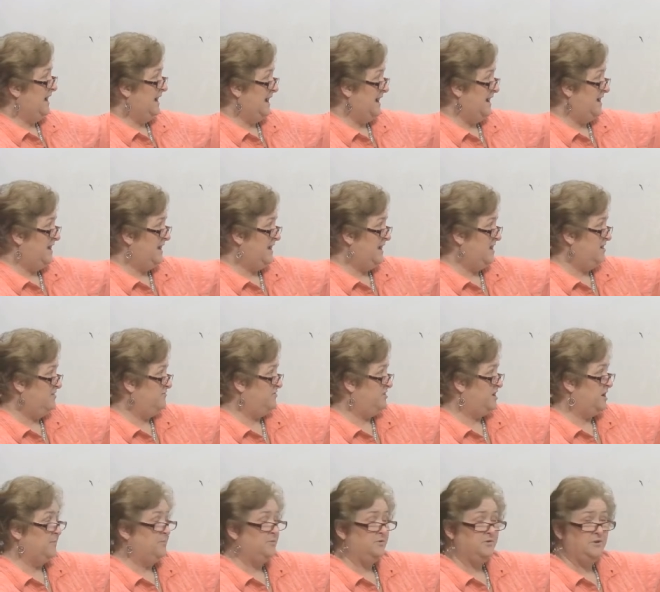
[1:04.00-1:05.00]
I have a
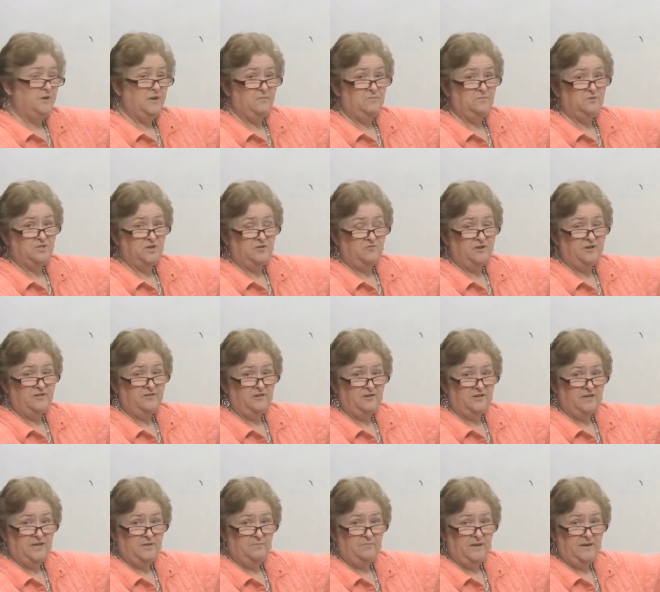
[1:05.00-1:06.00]
couple of numbers over here that
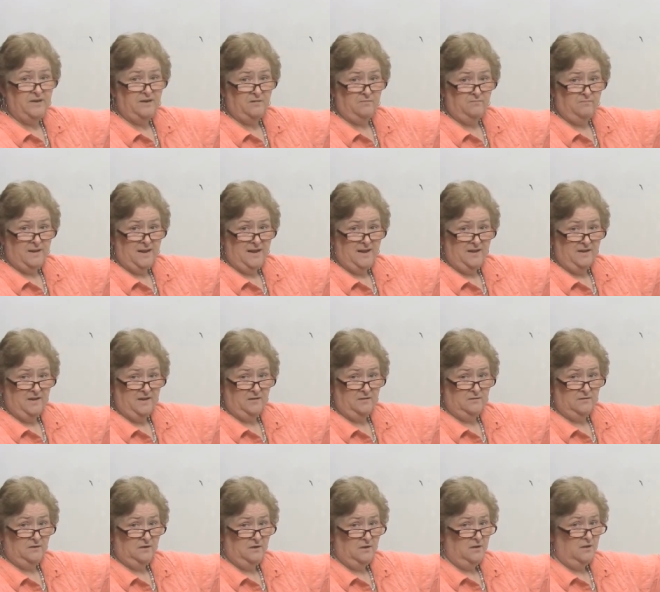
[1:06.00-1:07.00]
need to be combined.